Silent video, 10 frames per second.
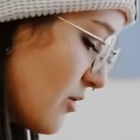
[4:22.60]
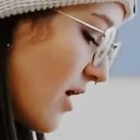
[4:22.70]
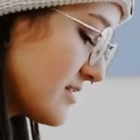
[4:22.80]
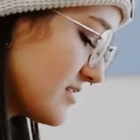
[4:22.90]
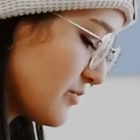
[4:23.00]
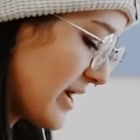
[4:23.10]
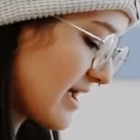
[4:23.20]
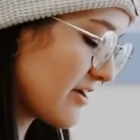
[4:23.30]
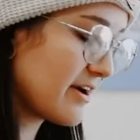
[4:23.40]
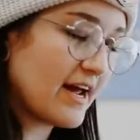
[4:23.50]
ours is weighing
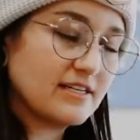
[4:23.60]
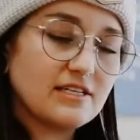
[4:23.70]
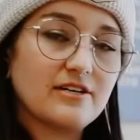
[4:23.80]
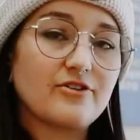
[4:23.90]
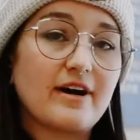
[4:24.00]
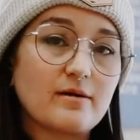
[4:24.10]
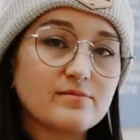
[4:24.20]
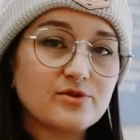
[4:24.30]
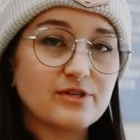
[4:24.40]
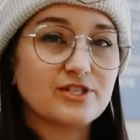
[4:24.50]
out at 18
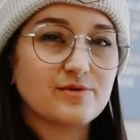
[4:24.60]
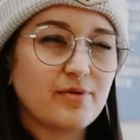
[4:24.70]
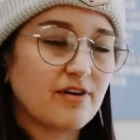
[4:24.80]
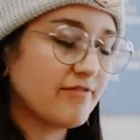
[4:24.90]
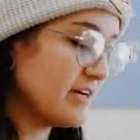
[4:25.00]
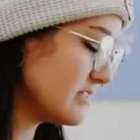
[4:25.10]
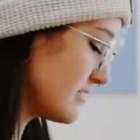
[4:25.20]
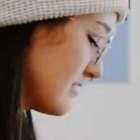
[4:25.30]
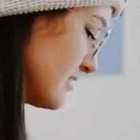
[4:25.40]
grams, which is perfect.